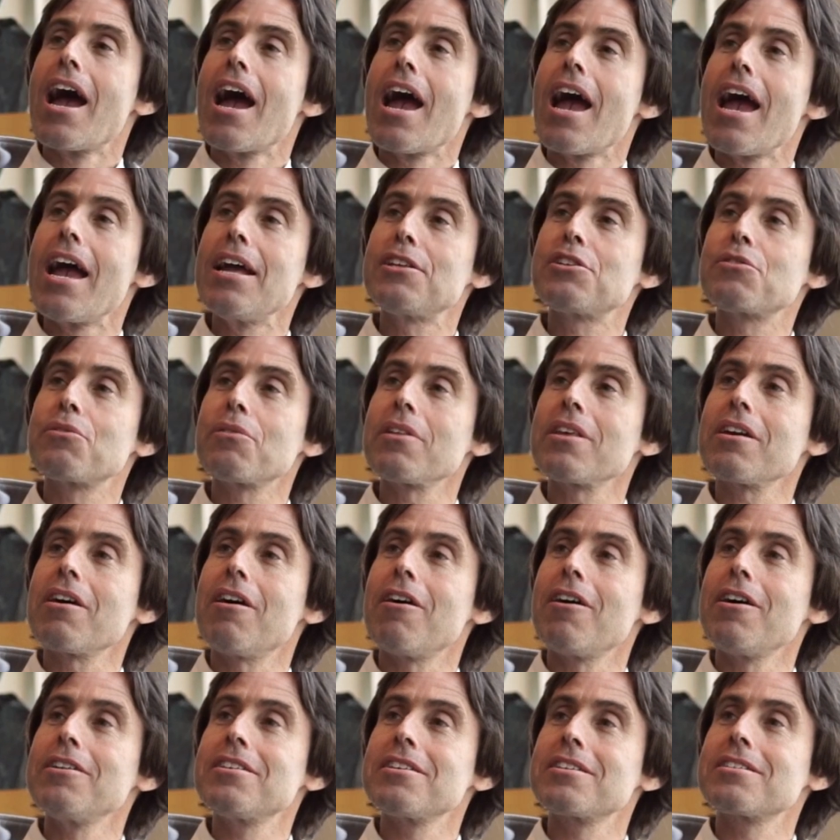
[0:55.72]
It's really
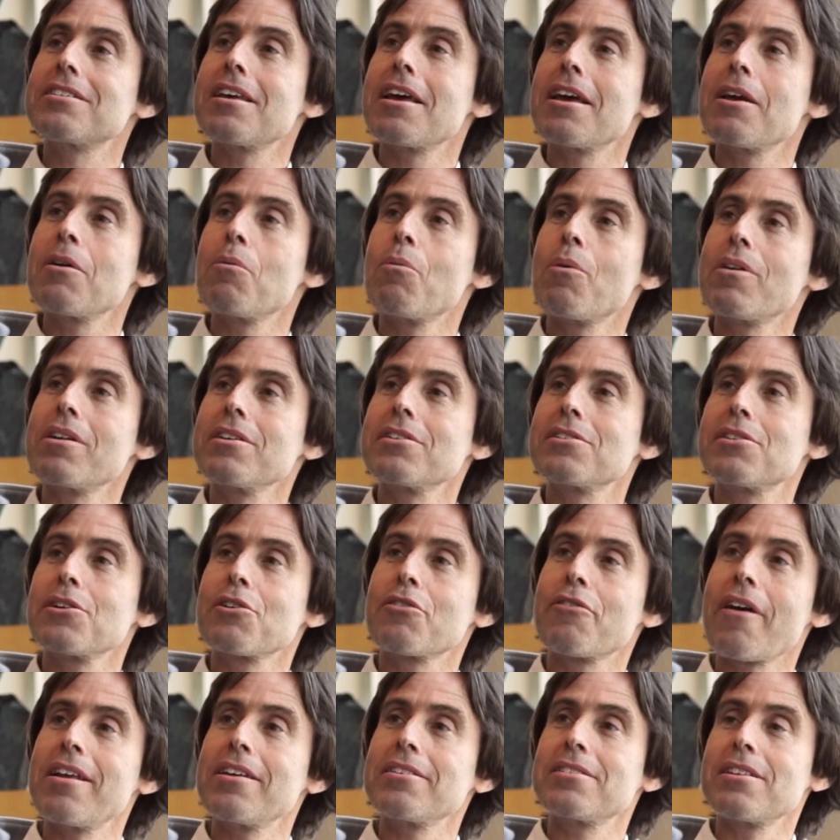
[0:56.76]
hard to say what is the
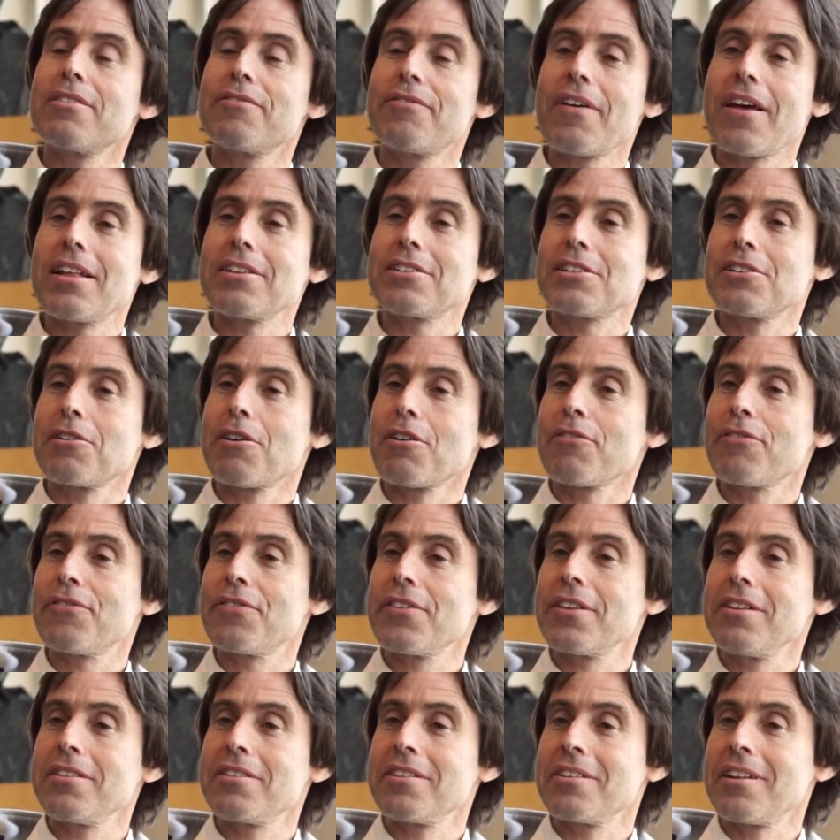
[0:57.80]
greatest advance in our
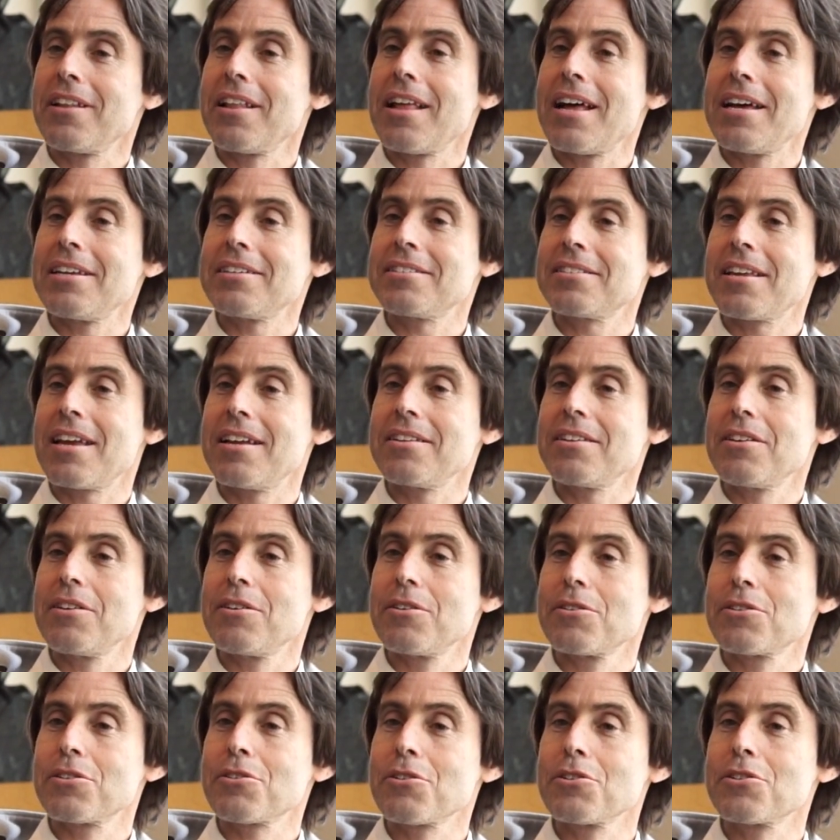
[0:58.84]
field in the last 10
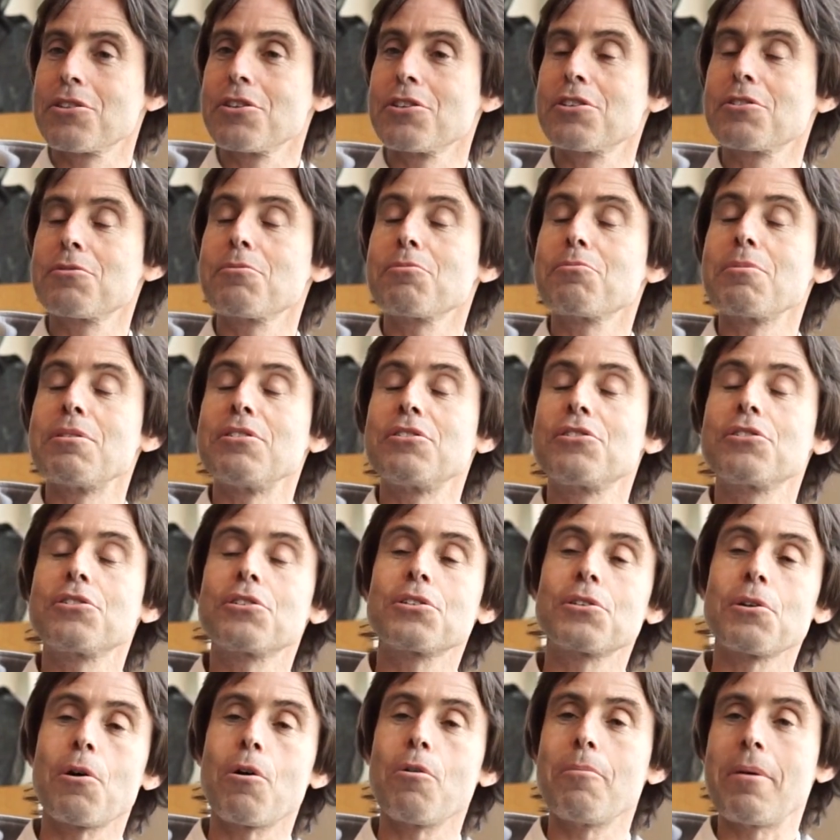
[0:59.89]
years because there's been
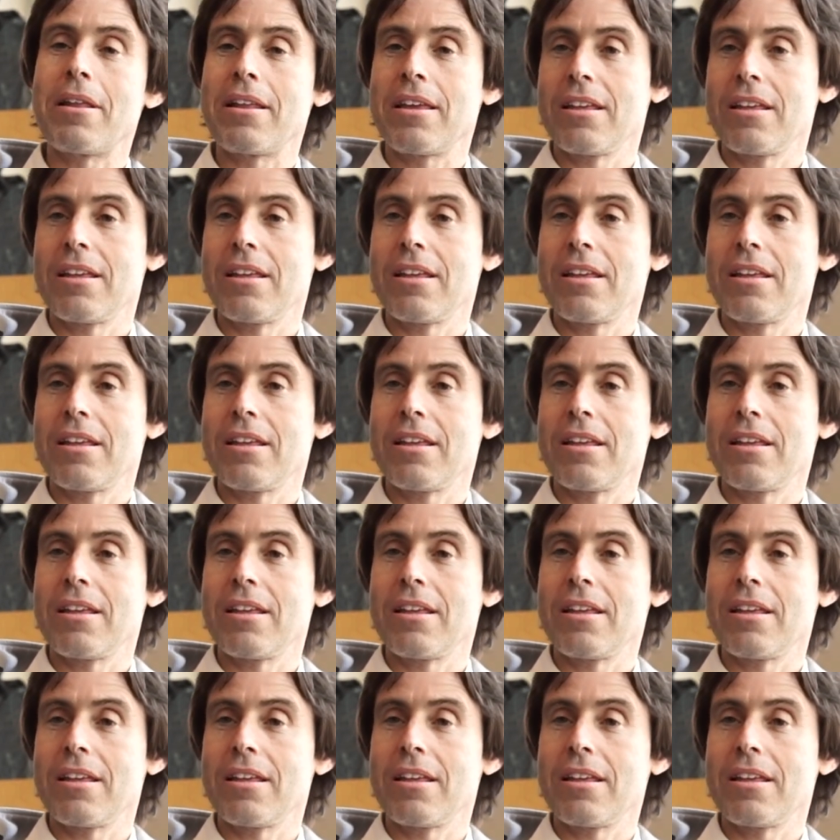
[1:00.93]
so many